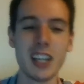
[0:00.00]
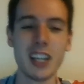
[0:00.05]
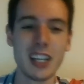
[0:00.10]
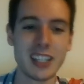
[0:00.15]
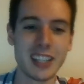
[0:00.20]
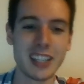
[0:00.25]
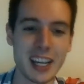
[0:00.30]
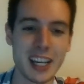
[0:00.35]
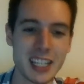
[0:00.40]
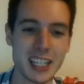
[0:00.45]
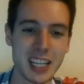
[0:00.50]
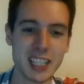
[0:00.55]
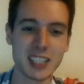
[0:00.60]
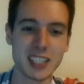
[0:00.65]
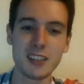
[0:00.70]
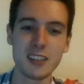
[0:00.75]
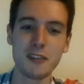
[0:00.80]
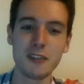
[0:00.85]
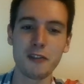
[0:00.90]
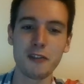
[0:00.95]
knight takes
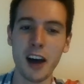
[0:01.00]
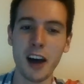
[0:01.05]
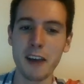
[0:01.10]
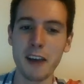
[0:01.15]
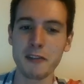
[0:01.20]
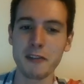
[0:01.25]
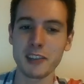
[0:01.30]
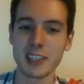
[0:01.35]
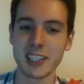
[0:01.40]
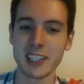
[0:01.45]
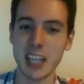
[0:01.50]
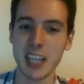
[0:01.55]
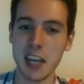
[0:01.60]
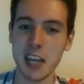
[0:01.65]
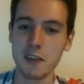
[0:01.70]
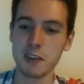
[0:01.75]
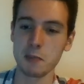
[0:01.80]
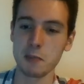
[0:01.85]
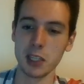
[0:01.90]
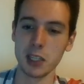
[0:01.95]
d5, is
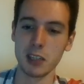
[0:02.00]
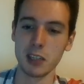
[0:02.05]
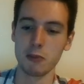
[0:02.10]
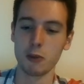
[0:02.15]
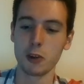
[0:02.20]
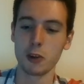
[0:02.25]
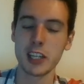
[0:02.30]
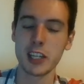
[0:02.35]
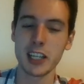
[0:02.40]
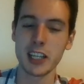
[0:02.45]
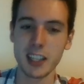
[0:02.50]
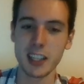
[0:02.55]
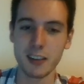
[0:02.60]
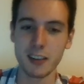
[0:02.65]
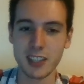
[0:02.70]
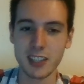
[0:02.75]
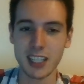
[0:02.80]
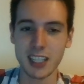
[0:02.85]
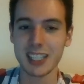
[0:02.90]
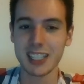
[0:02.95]
saving me. Rook takes
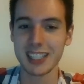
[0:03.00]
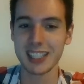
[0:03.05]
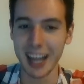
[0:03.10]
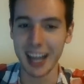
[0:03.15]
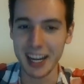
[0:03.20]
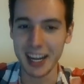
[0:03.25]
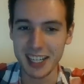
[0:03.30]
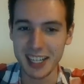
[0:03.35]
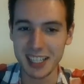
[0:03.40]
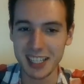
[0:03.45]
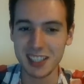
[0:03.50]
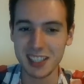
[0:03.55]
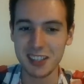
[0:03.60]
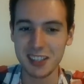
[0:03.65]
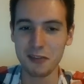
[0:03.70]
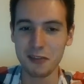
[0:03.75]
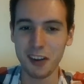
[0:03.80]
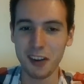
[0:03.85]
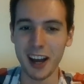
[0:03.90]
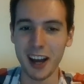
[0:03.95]
f6, knight takes
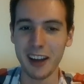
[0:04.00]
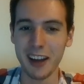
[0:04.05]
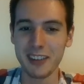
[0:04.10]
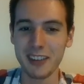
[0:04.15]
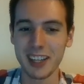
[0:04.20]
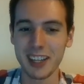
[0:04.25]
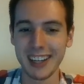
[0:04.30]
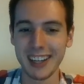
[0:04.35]
d5.